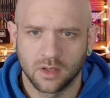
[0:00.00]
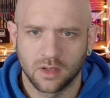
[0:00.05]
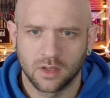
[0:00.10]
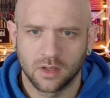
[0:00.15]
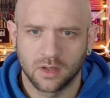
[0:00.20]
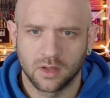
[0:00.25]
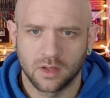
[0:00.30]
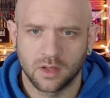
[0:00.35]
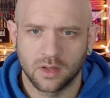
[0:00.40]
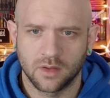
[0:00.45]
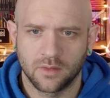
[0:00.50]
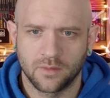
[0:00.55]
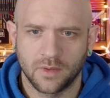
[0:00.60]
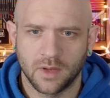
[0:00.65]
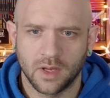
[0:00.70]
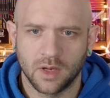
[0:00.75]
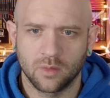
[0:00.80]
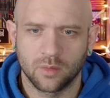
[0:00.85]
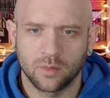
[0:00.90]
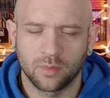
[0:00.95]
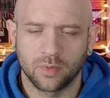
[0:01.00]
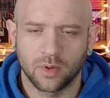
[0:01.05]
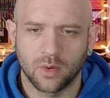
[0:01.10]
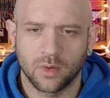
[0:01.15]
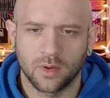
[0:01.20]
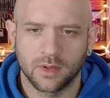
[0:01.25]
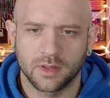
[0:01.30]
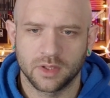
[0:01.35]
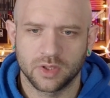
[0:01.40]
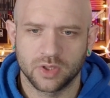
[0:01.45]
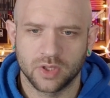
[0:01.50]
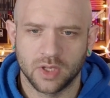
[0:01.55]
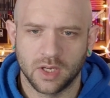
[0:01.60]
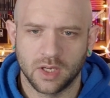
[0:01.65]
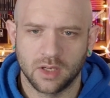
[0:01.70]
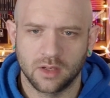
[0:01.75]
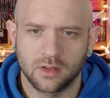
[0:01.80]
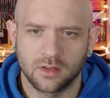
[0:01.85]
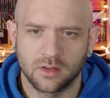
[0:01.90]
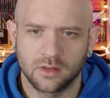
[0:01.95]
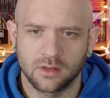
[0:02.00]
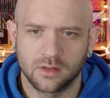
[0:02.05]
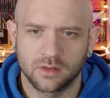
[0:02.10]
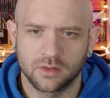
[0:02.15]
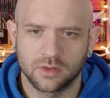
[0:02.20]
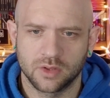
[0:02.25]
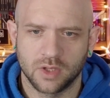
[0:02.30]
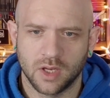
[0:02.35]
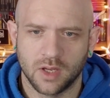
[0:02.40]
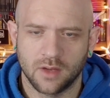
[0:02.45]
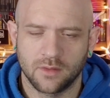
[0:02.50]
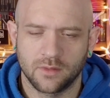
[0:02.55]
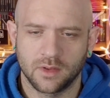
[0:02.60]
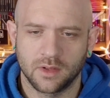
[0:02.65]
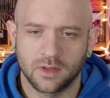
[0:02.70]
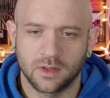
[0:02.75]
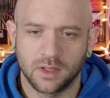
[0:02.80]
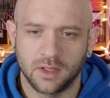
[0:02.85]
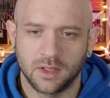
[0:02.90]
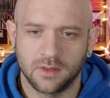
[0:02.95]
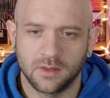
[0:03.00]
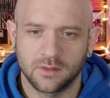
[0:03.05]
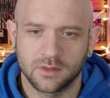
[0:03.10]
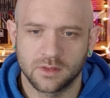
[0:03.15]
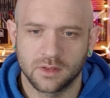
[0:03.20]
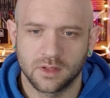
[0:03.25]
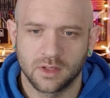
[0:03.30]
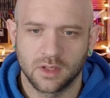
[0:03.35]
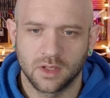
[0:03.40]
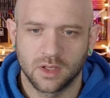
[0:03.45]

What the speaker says: Then the fan will blow out the chaff and leaves,